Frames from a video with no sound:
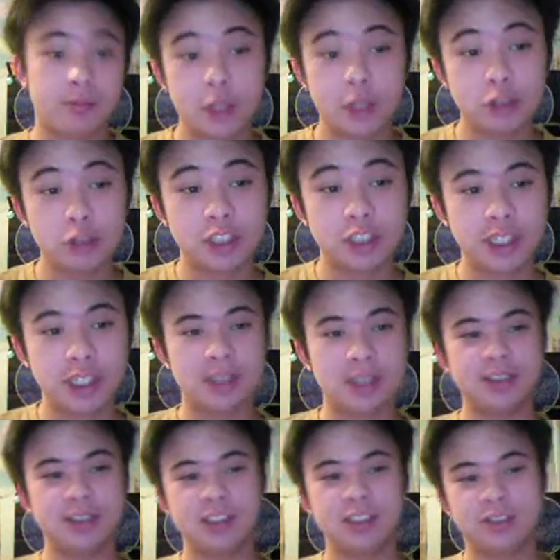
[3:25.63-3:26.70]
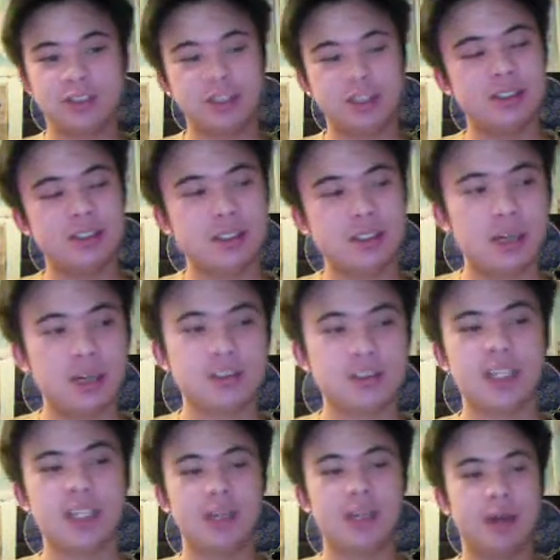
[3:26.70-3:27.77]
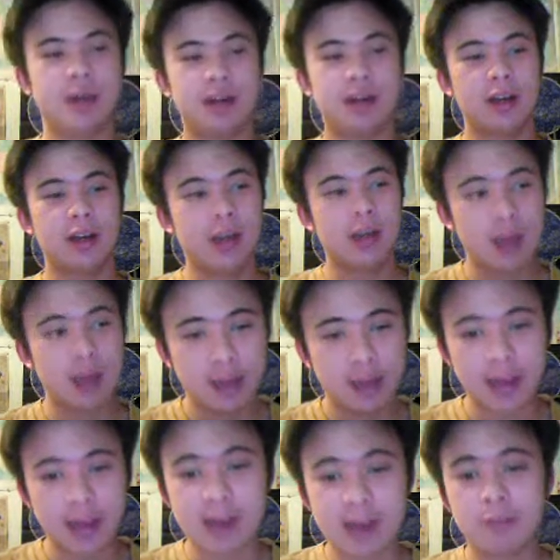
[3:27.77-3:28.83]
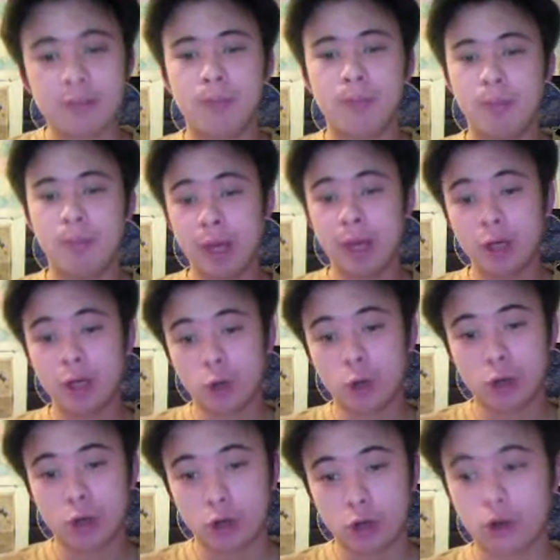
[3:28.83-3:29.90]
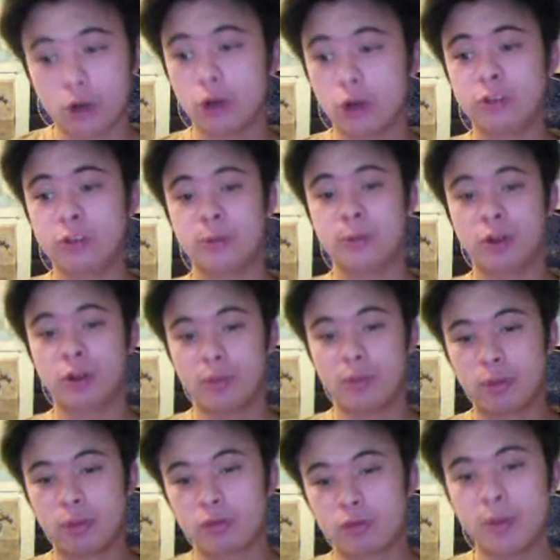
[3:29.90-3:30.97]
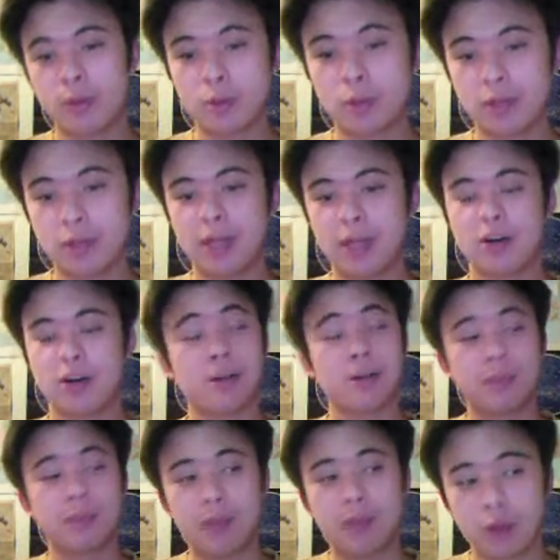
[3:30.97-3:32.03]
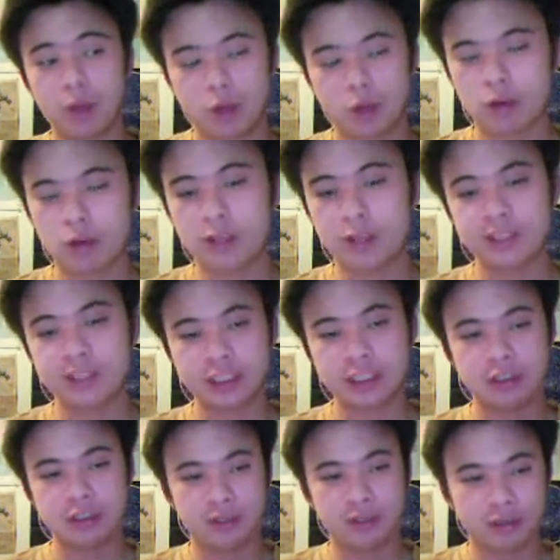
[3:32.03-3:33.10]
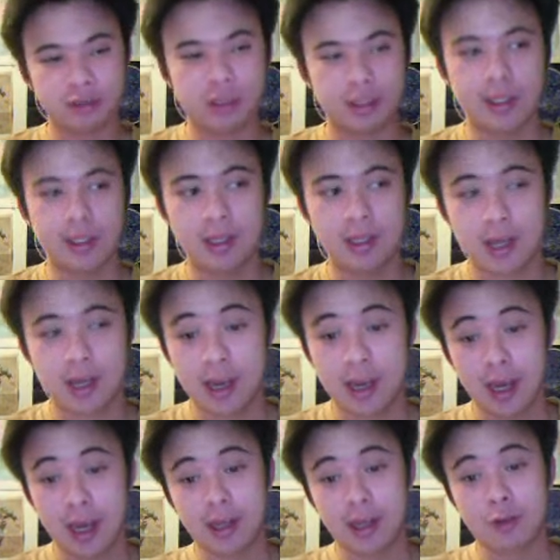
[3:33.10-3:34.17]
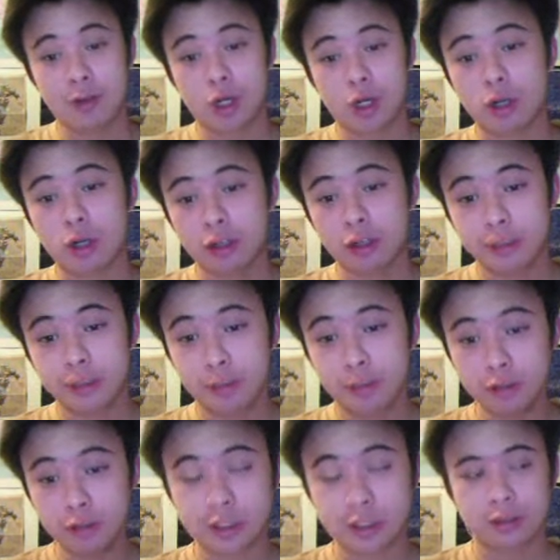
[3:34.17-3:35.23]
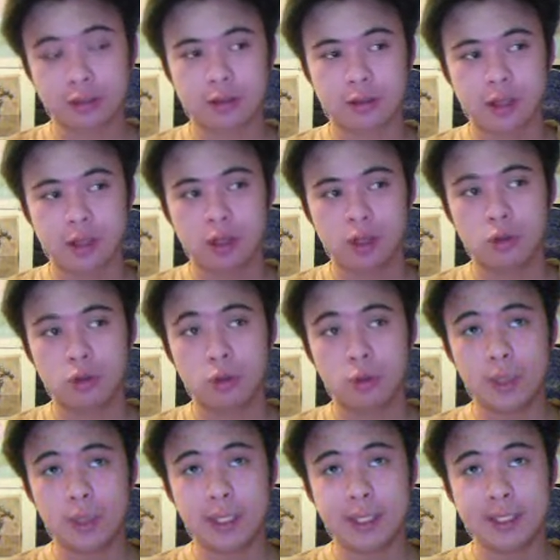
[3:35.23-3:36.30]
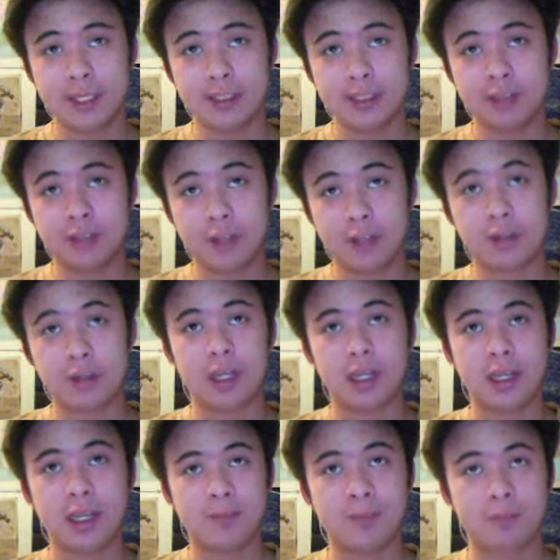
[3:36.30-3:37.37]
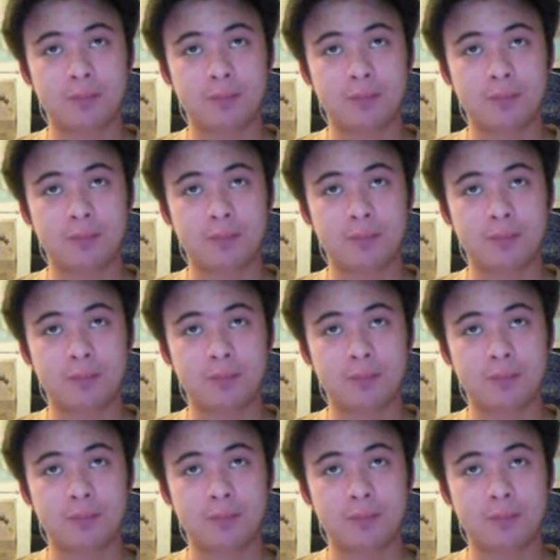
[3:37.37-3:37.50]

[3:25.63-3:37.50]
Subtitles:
huge key to this series. I was thinking about it. They have Mehmet Okur, who's more of a perimeter player. Mehmet Okur loves to shoot the 3. They have Carlos Boozer, who is very